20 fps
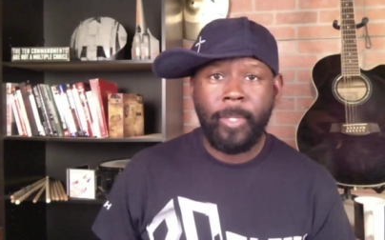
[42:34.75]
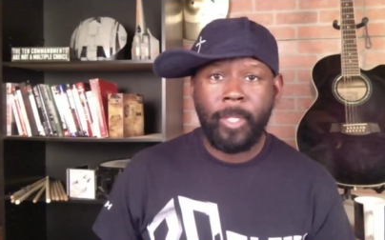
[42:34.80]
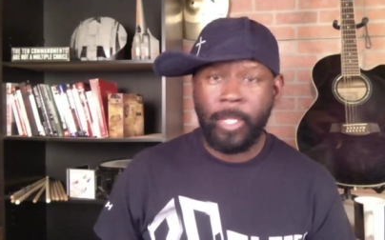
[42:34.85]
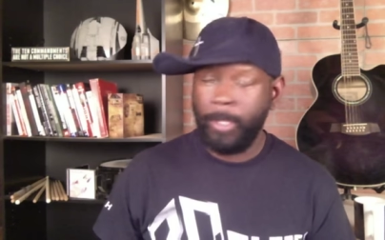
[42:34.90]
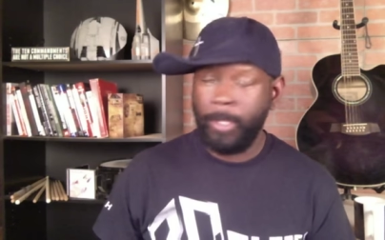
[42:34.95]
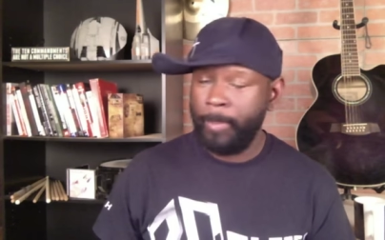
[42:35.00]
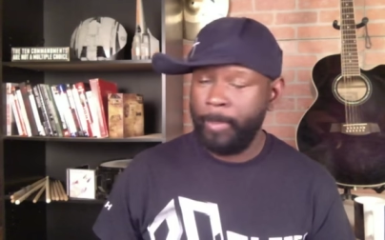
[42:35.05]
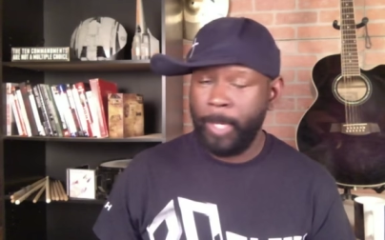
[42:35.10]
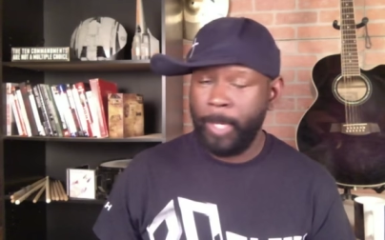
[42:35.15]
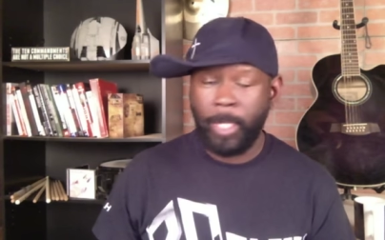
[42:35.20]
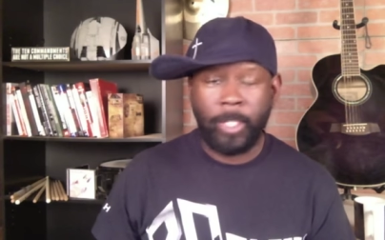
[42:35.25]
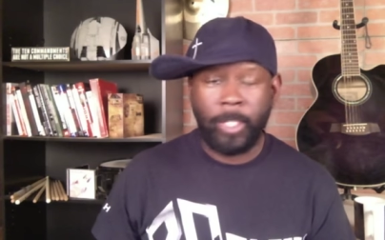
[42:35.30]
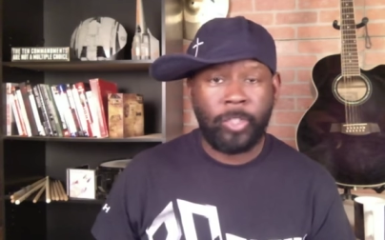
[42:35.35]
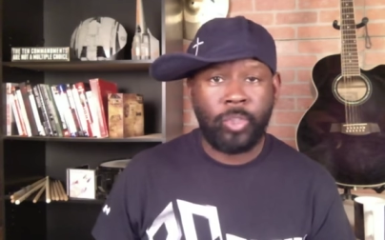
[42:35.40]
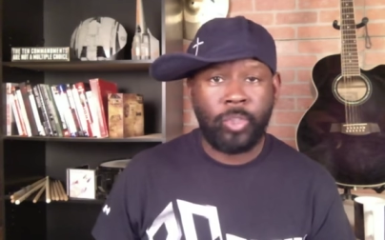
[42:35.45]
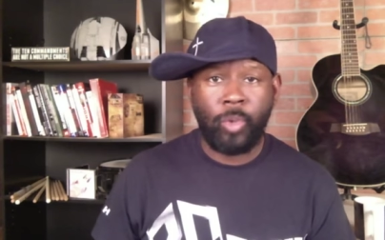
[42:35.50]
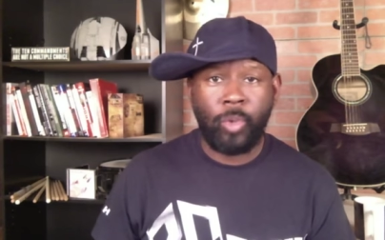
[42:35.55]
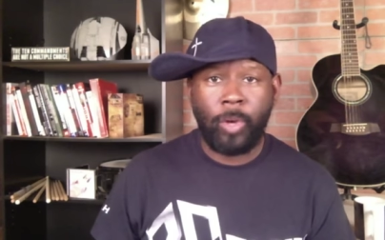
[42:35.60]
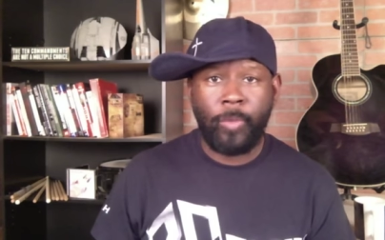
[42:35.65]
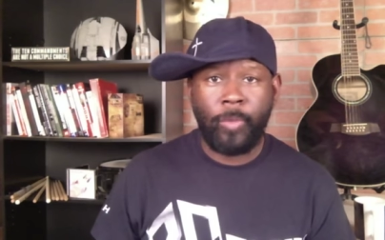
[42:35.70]
good, being a good
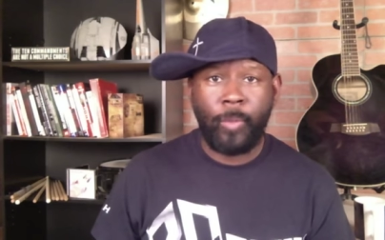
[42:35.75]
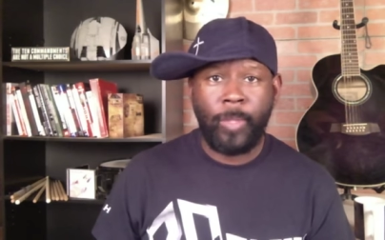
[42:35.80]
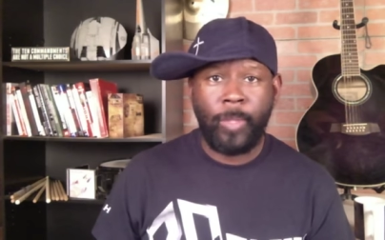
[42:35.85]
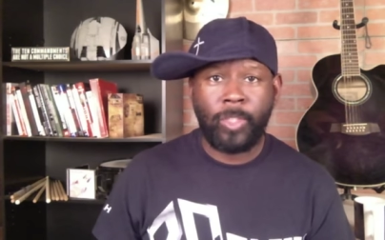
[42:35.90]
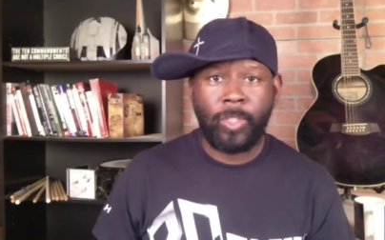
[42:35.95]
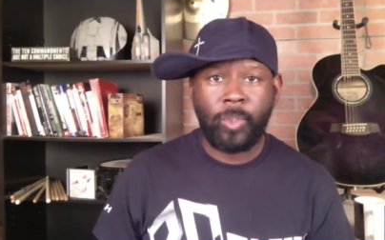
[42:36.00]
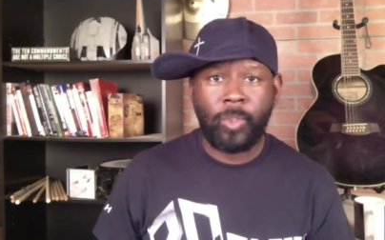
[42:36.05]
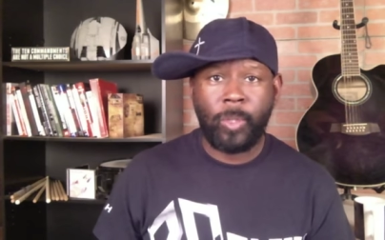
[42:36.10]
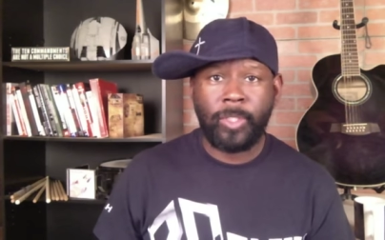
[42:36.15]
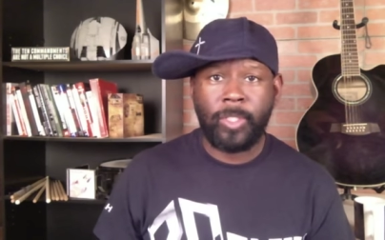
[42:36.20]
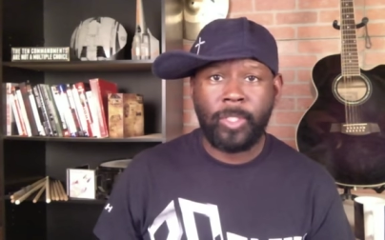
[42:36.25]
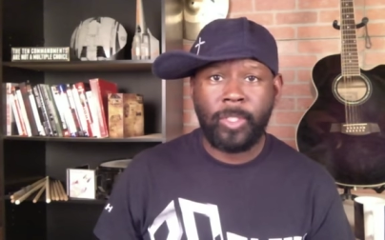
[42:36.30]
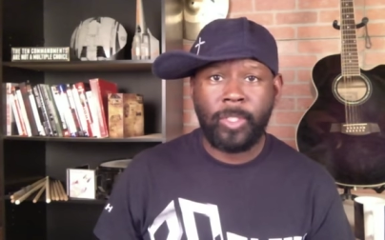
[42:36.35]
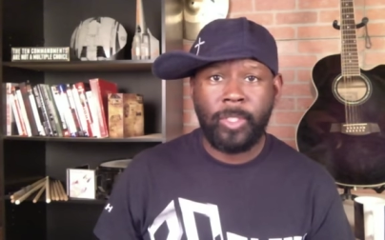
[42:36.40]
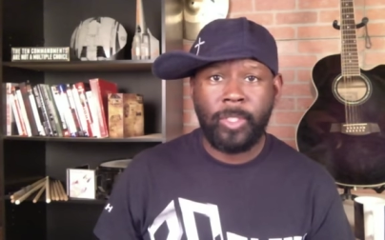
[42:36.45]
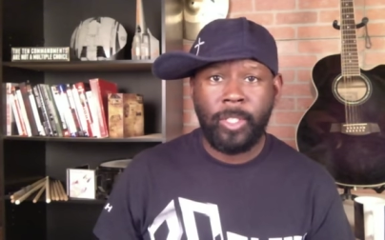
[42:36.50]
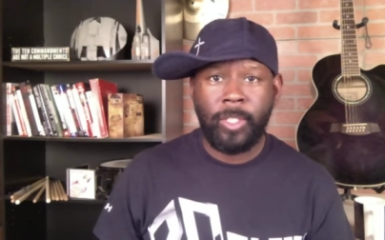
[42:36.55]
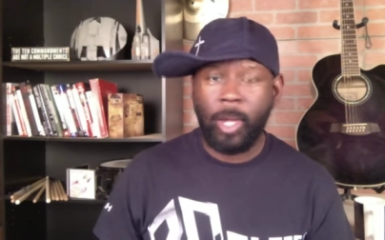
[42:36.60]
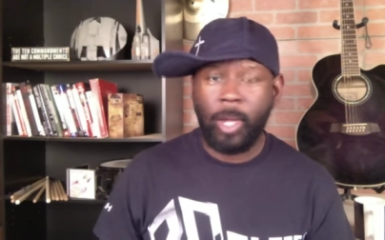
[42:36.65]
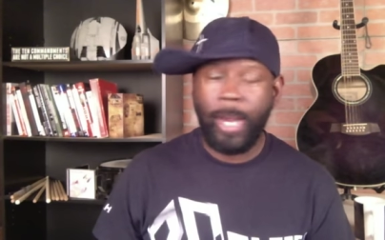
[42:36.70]
steward of your resources.
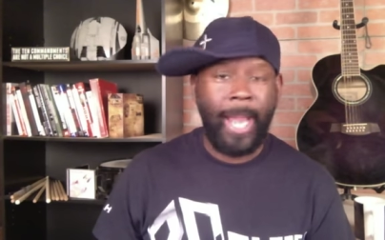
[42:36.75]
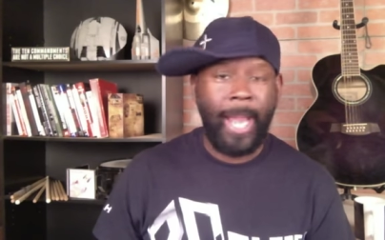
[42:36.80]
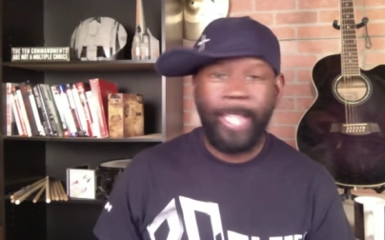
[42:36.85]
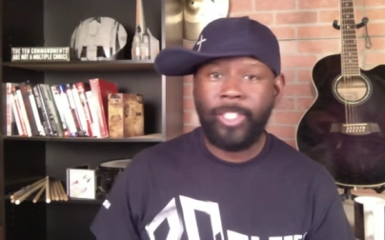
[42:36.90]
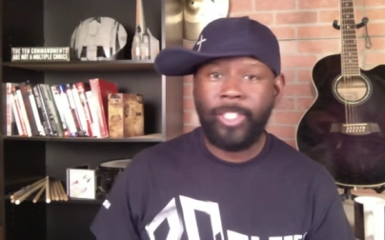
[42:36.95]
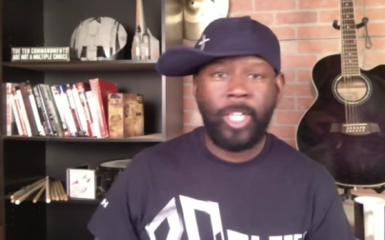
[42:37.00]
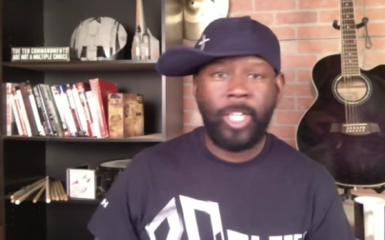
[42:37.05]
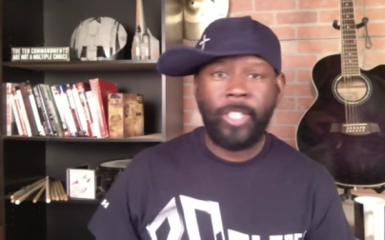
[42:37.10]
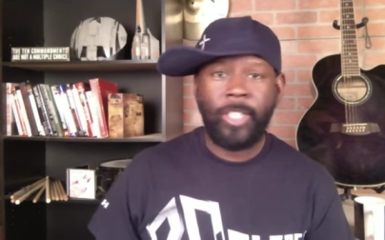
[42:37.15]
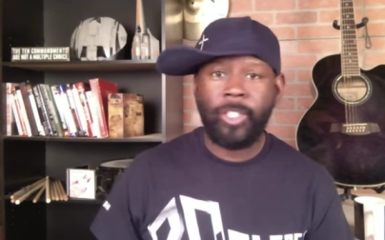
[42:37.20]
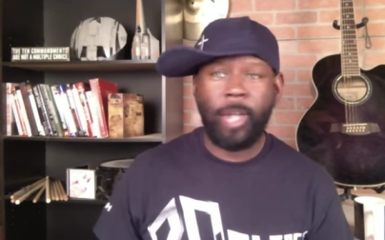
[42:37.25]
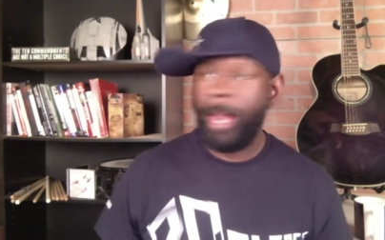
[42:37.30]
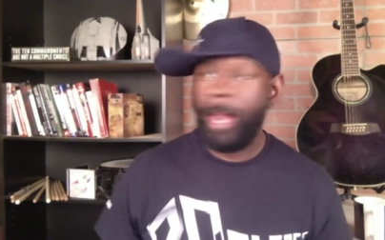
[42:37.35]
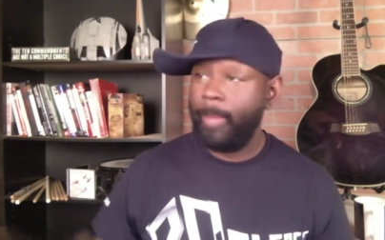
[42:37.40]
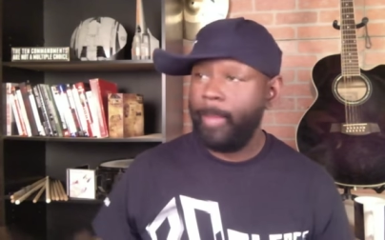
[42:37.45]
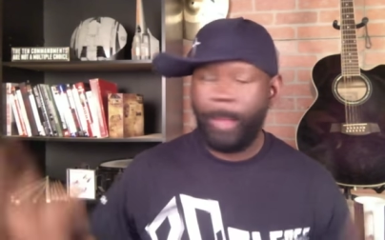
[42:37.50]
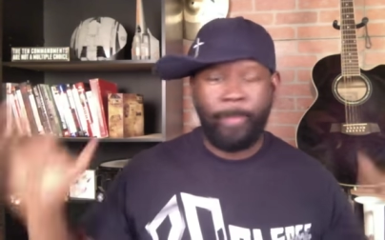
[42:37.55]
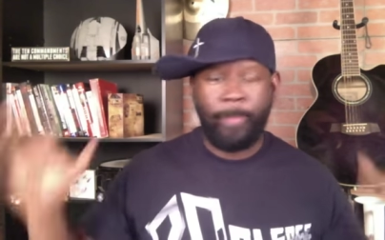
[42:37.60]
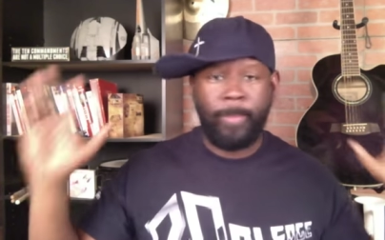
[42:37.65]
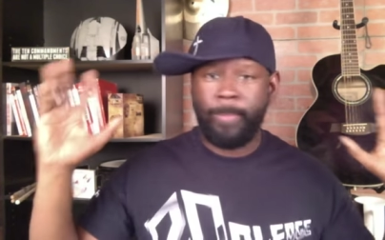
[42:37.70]
Y'all, and I ain't judging y'all.
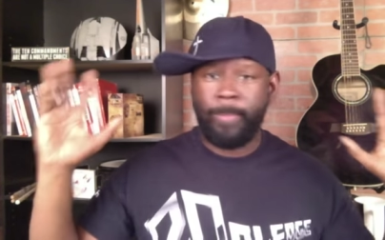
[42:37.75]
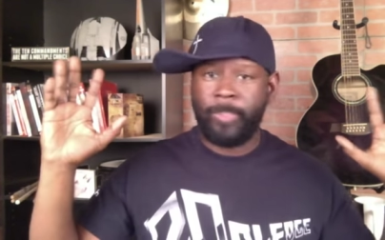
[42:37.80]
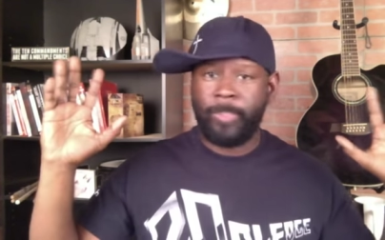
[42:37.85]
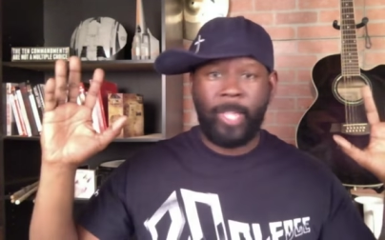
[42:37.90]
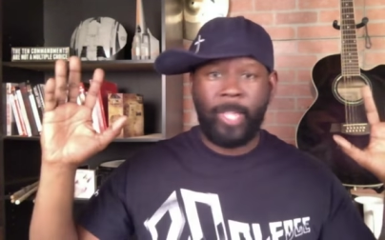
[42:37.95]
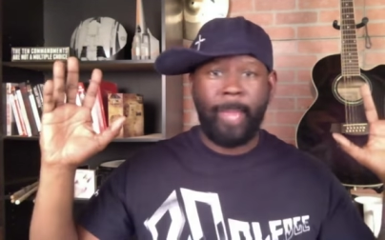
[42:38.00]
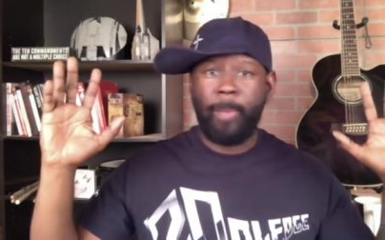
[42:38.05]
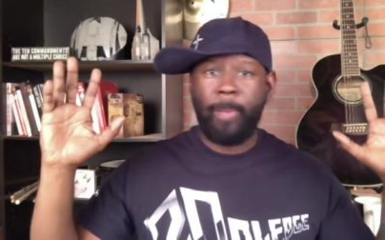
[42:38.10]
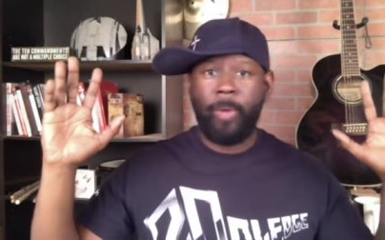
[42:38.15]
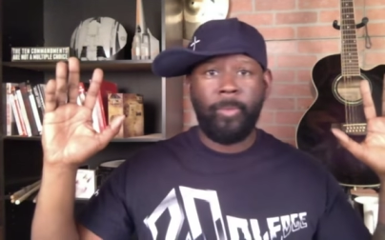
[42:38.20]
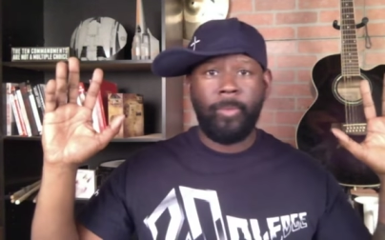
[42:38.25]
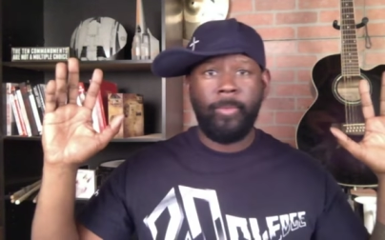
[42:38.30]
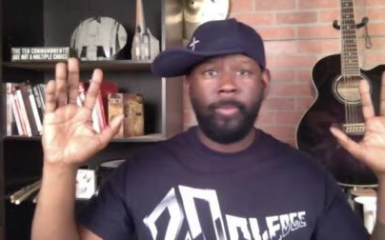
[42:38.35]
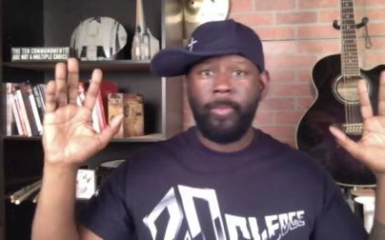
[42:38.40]
I, am same boat.